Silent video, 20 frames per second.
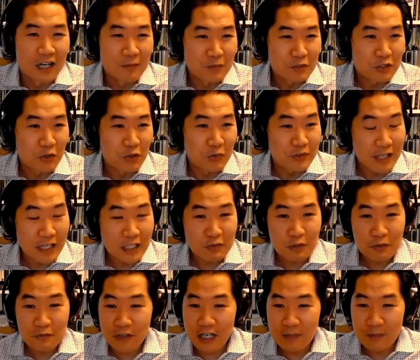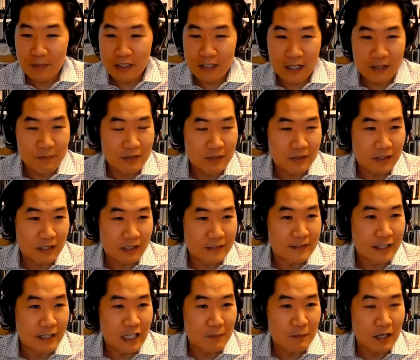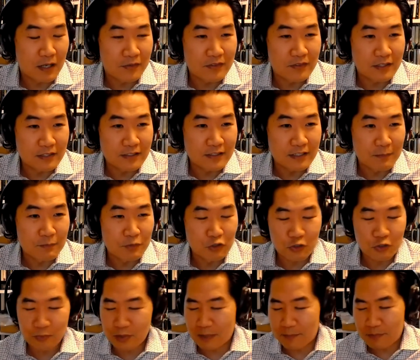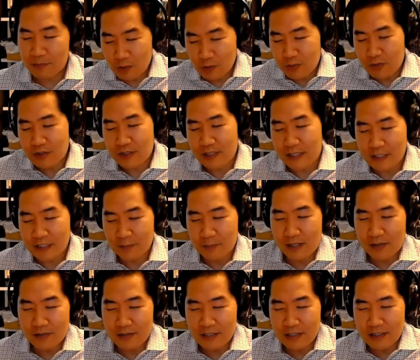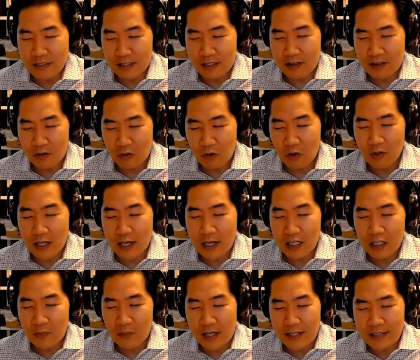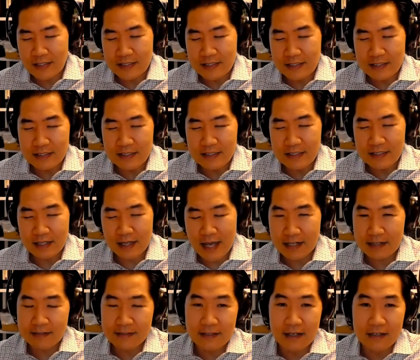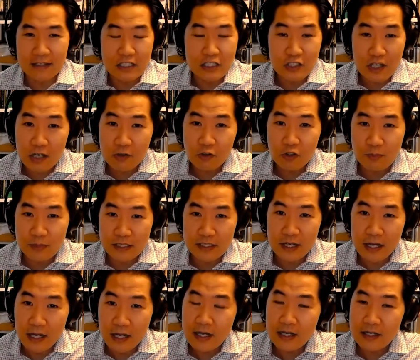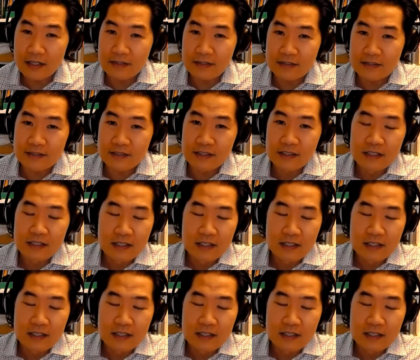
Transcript: So thanks for inviting me. I'm excited about this. I'm super psyched about the whole IOIT hackathon in general because